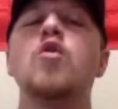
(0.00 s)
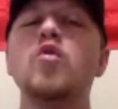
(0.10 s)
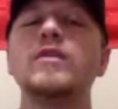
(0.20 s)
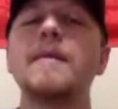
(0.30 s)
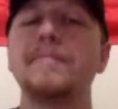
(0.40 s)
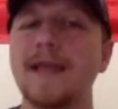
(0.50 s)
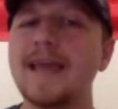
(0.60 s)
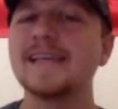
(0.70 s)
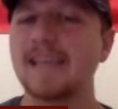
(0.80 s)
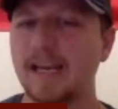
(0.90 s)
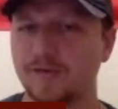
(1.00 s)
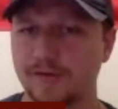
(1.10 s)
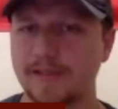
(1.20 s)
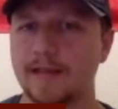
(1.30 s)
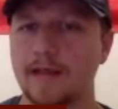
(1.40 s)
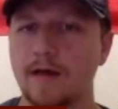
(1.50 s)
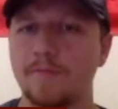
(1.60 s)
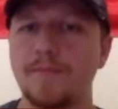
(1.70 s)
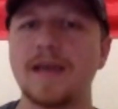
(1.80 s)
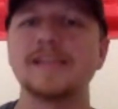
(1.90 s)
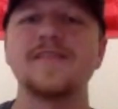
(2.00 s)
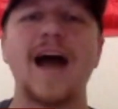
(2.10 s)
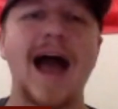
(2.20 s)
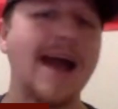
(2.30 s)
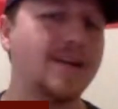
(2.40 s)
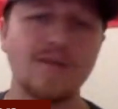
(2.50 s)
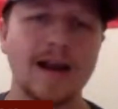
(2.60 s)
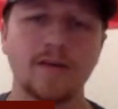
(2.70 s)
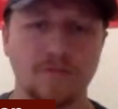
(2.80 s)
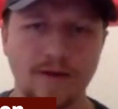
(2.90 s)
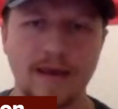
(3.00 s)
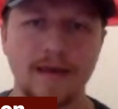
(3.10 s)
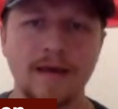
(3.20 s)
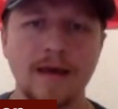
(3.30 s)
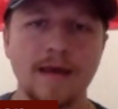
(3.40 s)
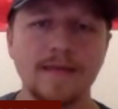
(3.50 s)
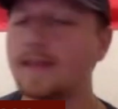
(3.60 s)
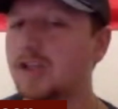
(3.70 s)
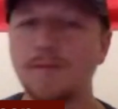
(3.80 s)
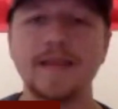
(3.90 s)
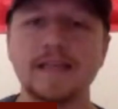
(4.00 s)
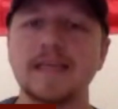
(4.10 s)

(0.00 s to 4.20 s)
Who they play is interesting, though, because if I do not agree that this should be